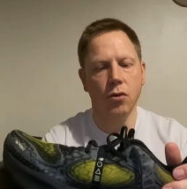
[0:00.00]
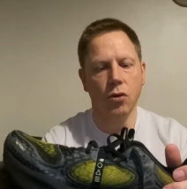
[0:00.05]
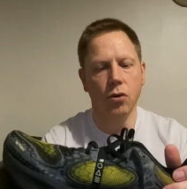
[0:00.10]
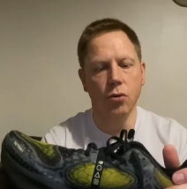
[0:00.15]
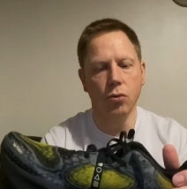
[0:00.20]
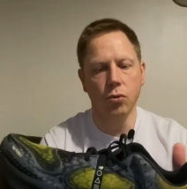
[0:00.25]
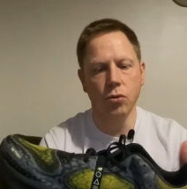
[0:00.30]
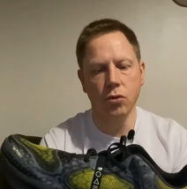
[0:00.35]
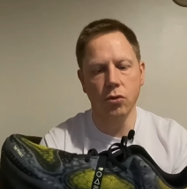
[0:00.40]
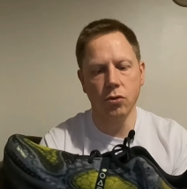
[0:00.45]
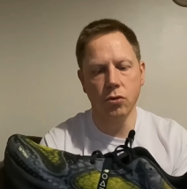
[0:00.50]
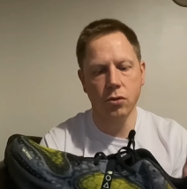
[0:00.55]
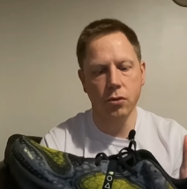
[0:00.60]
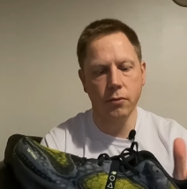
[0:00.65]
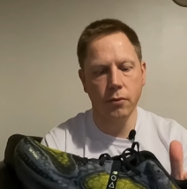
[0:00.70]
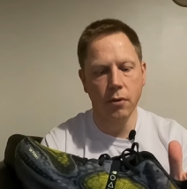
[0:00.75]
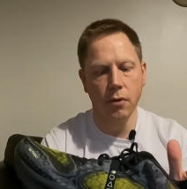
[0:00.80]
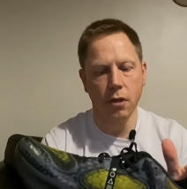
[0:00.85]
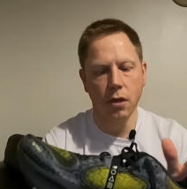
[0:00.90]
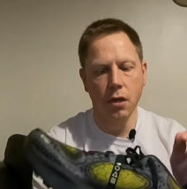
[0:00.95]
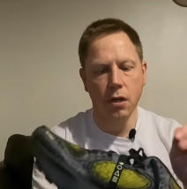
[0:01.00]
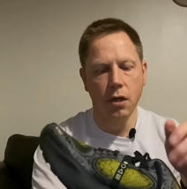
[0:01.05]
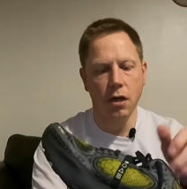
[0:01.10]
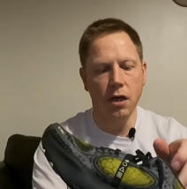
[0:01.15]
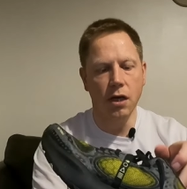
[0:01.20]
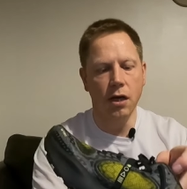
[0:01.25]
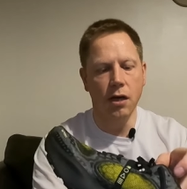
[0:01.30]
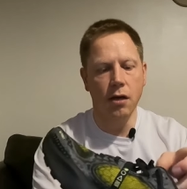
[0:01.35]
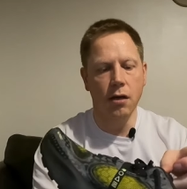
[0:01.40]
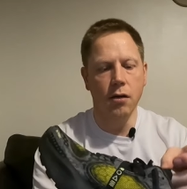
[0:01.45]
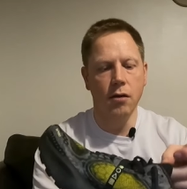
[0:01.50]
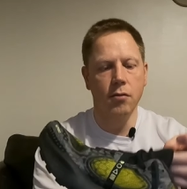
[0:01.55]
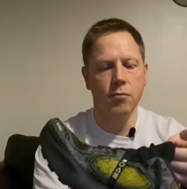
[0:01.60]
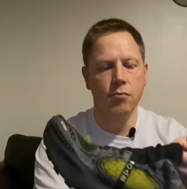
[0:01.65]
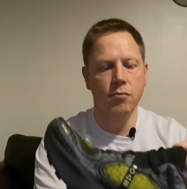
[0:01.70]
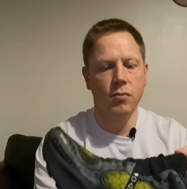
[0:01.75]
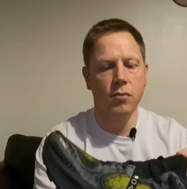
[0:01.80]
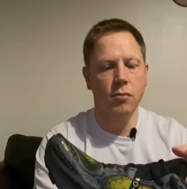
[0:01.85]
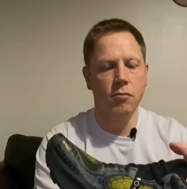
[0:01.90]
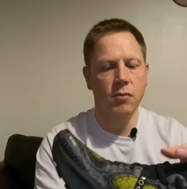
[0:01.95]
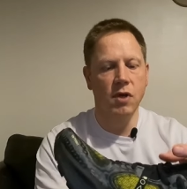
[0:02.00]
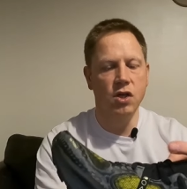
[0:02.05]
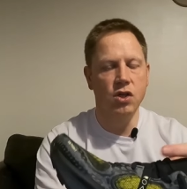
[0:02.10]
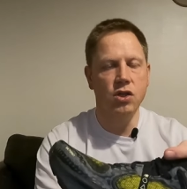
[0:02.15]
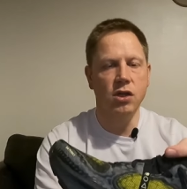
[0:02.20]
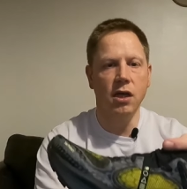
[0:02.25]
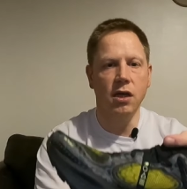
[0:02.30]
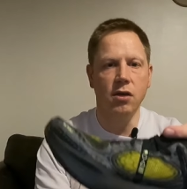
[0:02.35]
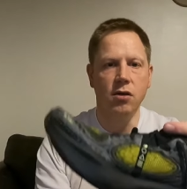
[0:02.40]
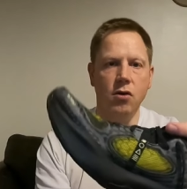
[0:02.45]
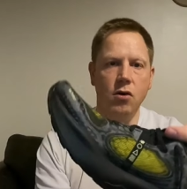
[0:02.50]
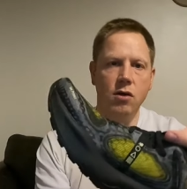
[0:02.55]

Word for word: All good. Uh, managed to get a